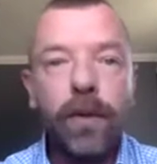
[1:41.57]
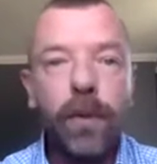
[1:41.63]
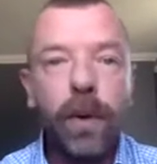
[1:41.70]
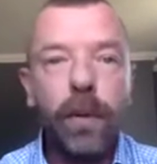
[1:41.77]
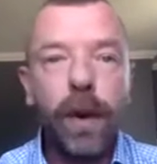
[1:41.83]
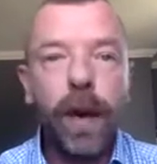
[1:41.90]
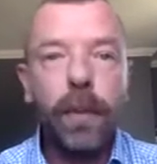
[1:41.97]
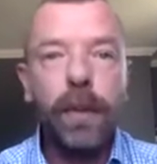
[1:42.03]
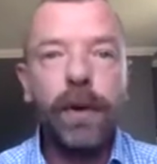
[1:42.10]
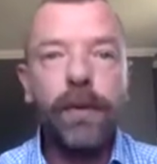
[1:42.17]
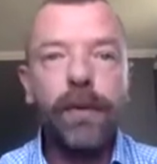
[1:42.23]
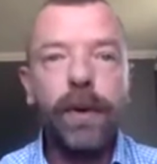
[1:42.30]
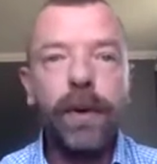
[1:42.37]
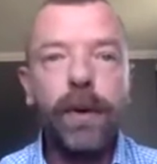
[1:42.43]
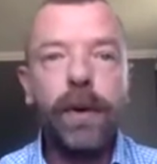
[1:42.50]
what would happen
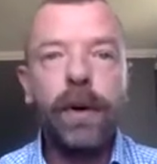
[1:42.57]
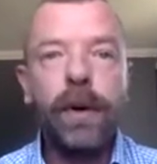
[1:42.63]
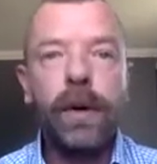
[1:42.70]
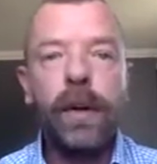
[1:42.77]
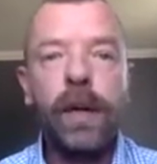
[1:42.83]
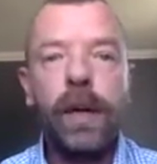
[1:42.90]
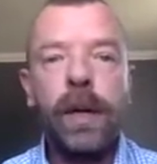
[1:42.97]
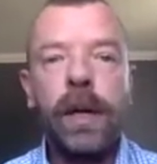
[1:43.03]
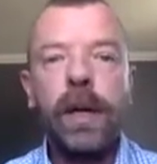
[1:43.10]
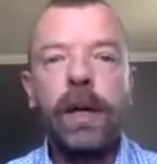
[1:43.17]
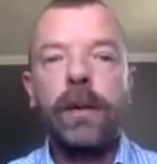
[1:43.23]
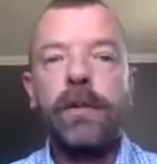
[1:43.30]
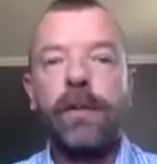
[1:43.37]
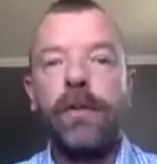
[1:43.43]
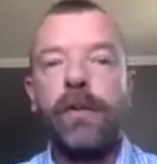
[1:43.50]
if you could
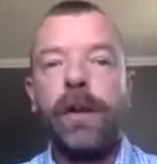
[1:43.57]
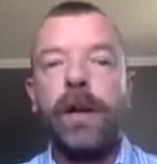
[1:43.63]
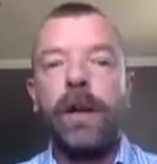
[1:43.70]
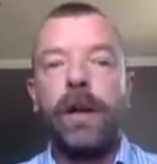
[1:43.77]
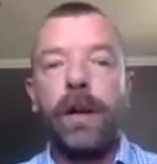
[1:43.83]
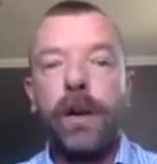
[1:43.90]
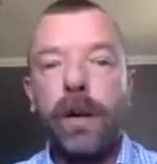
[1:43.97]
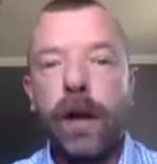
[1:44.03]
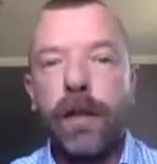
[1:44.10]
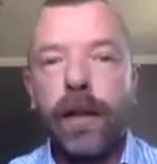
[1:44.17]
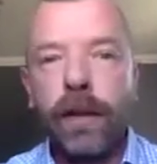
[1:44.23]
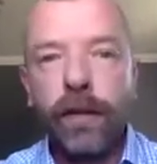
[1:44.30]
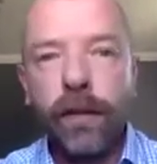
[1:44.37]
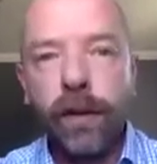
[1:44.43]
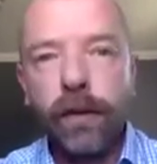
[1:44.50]
just look at
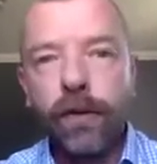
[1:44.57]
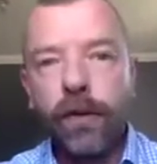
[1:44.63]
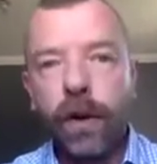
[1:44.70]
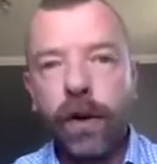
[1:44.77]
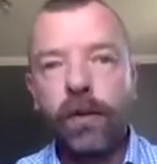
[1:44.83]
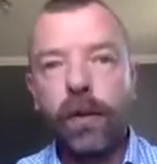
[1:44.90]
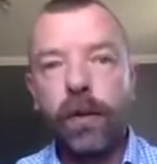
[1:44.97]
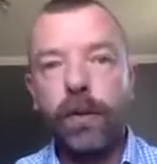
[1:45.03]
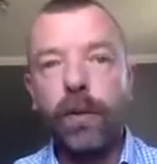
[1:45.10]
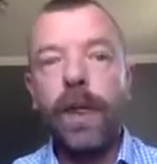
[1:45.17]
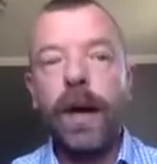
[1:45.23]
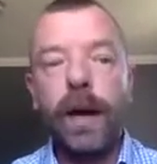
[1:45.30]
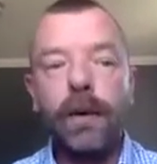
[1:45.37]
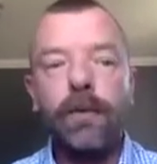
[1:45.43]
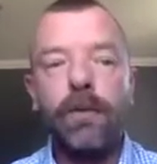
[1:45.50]
this structure
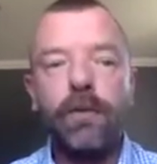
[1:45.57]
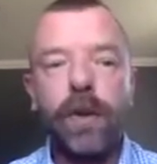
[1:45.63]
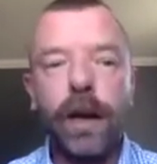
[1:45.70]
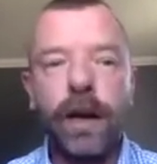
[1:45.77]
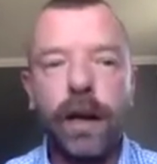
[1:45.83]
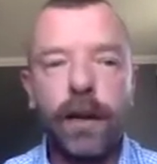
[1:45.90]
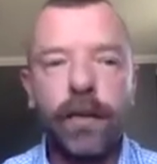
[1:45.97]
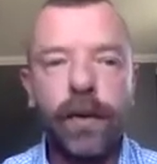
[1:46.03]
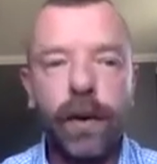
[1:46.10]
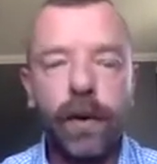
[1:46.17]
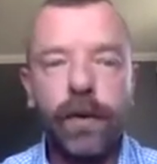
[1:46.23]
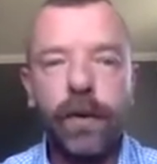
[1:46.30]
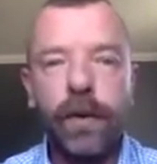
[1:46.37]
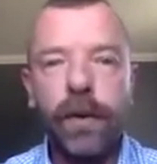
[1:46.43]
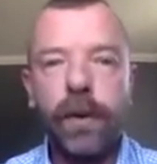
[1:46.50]
without shredding it
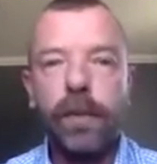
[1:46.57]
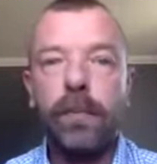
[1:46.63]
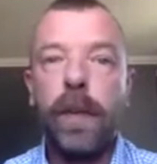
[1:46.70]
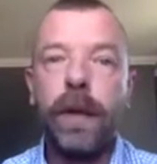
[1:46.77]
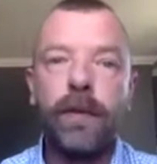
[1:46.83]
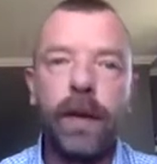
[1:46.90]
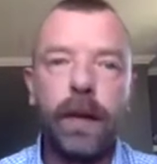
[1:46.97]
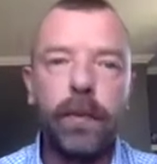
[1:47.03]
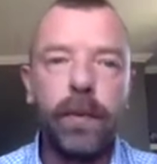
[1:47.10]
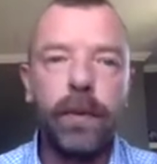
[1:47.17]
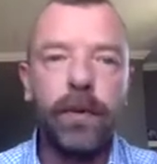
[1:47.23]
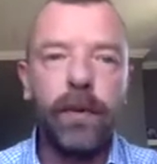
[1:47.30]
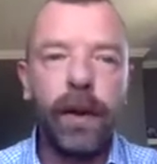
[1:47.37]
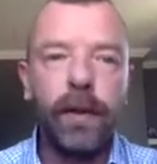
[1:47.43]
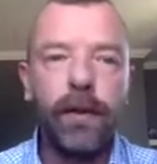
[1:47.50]
first. Makes a lot more
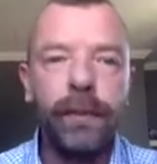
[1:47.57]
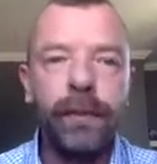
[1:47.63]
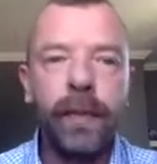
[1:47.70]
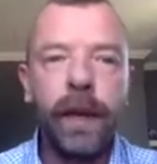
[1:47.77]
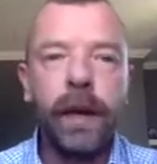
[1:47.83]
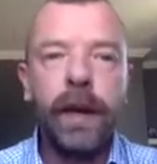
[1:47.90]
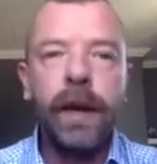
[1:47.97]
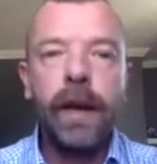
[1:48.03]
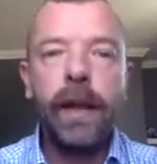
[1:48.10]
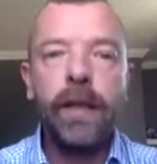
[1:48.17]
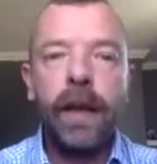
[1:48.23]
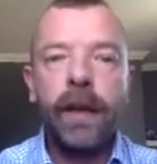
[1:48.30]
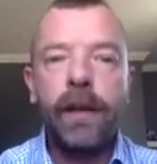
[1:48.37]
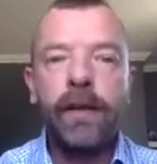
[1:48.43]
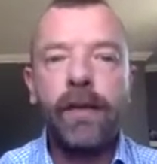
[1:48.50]
sense. And
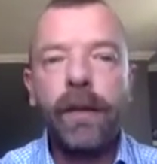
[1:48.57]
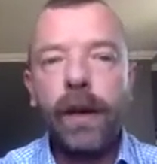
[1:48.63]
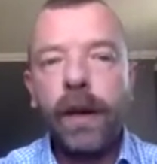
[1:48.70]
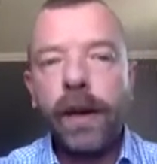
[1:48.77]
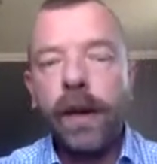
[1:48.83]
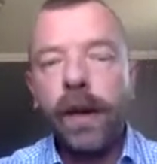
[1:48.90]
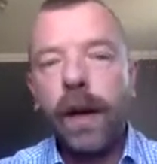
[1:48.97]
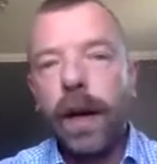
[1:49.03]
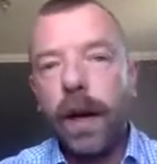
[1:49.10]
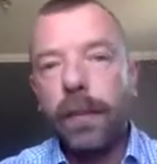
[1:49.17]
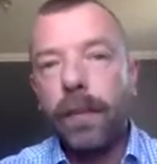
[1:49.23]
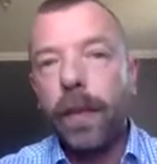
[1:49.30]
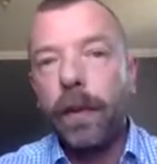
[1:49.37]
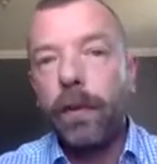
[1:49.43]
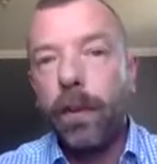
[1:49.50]
that is
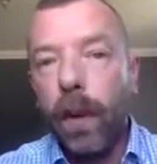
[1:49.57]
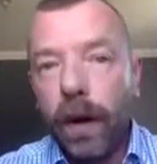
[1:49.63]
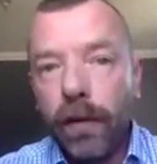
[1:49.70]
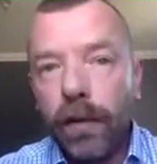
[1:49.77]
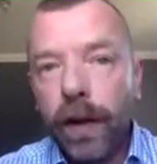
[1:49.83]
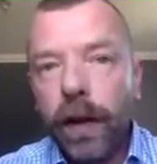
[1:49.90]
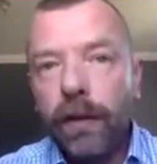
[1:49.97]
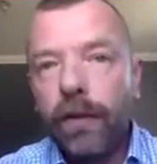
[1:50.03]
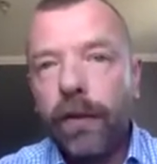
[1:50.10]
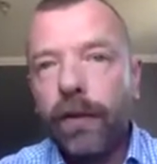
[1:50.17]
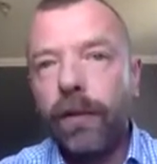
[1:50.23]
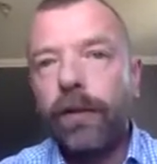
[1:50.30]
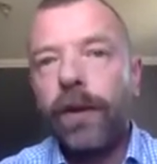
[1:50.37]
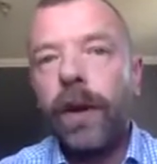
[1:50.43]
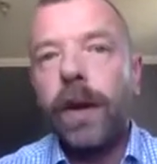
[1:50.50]
one of the
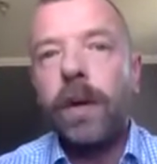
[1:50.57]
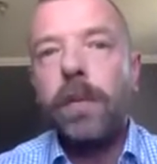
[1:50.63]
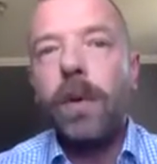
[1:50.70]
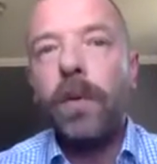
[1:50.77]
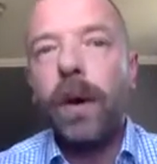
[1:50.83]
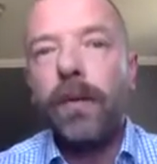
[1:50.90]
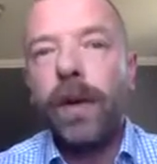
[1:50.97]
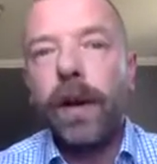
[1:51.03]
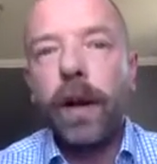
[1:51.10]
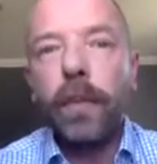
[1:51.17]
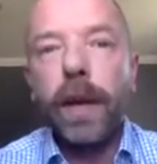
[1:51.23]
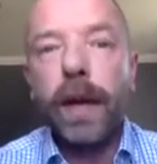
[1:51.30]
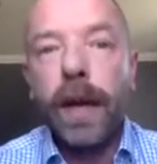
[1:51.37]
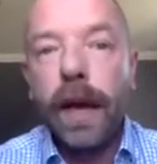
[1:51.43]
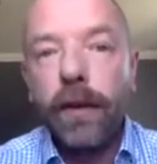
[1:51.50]
issues, but one of the
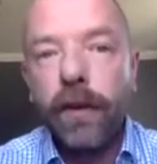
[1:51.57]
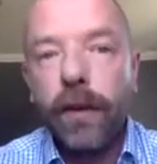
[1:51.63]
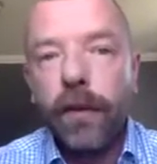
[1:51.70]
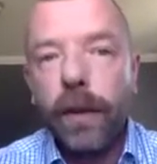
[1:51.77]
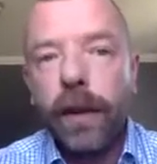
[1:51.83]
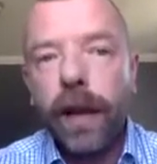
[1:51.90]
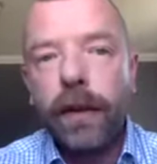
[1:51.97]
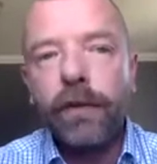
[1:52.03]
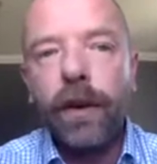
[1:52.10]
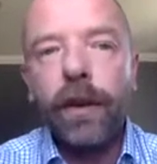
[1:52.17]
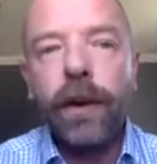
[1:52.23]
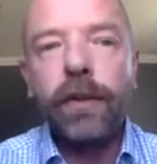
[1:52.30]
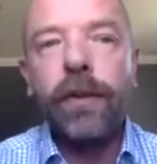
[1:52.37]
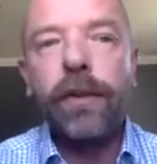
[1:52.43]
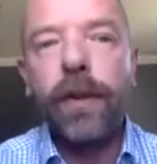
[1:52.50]
complications with next
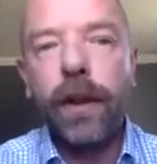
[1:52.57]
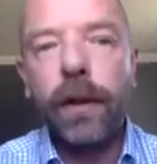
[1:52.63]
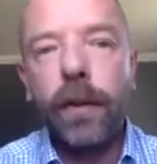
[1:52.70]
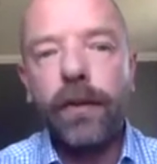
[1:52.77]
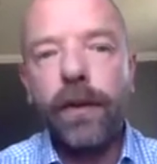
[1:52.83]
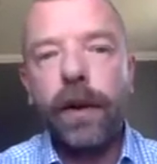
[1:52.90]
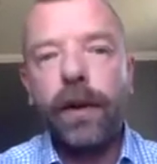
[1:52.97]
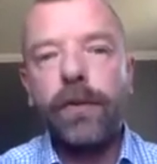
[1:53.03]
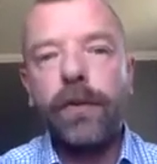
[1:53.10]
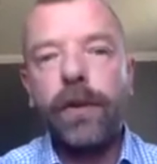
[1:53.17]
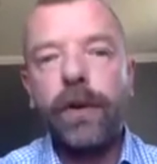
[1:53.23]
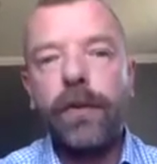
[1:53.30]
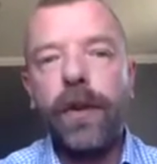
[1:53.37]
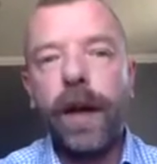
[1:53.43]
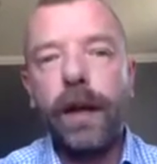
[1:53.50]
generation sequencing
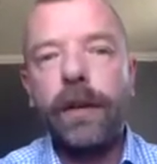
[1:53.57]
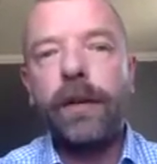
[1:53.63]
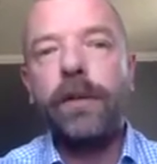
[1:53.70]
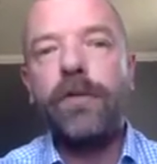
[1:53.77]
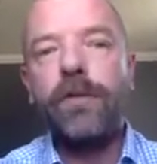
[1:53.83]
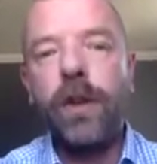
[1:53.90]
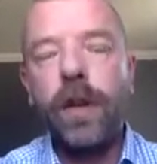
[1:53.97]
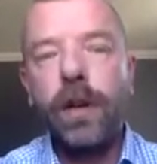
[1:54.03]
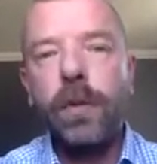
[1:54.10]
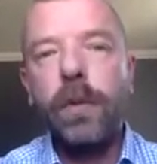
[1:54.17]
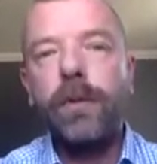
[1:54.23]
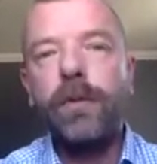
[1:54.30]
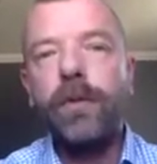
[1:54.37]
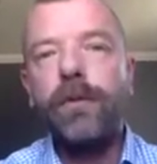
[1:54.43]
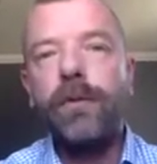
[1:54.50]
also is that the genome
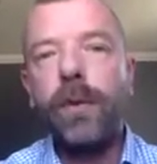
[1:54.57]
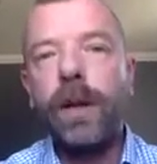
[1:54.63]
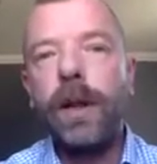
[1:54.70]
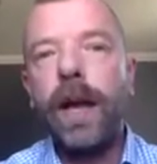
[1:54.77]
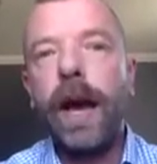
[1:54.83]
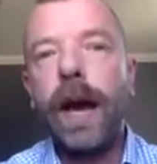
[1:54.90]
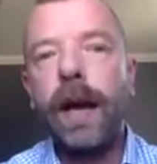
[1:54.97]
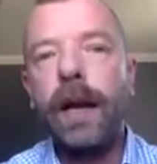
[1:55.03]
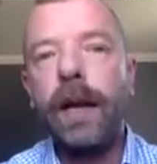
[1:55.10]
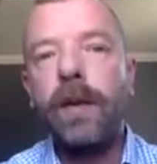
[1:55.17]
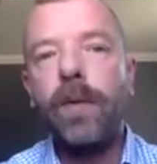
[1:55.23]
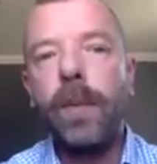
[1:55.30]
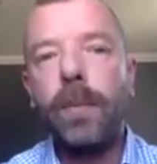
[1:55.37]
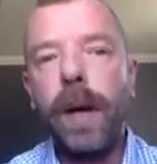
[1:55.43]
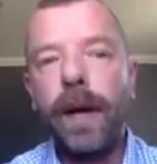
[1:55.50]
is just really highly
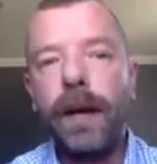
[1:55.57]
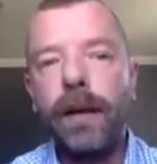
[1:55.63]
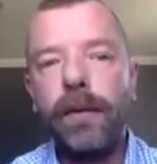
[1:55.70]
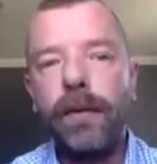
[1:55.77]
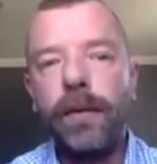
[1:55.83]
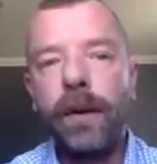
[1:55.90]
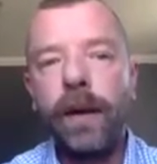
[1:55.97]
repetitive.